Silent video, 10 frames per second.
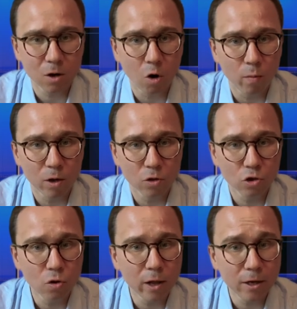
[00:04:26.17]
open
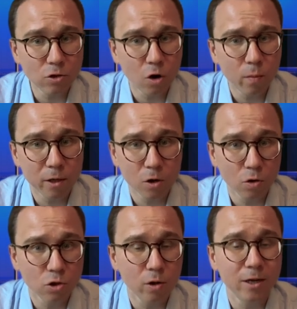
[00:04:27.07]
console, and you open in the
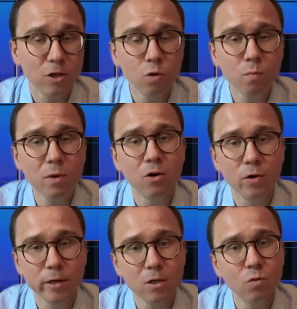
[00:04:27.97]
console, and you will be
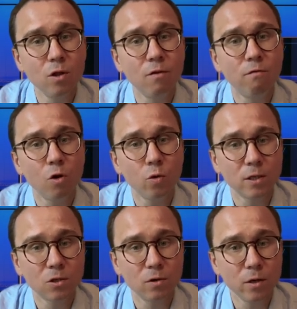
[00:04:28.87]
greeted with the following
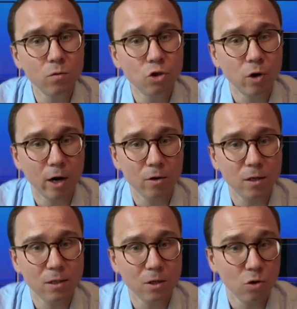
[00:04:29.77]
screen, which you
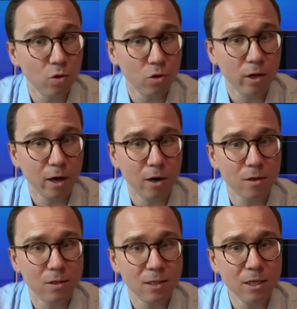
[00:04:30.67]
can
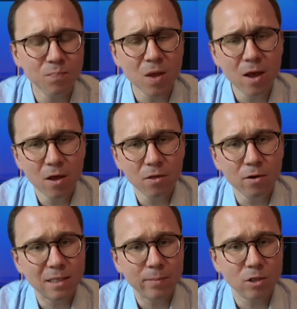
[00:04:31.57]
currently see. There
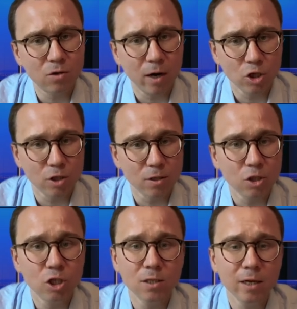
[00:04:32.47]
are some instructions. It
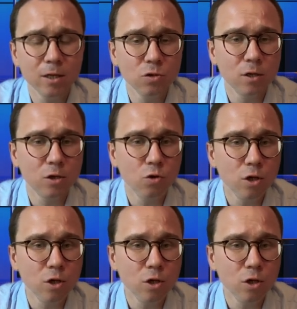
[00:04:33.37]
just tells you that you need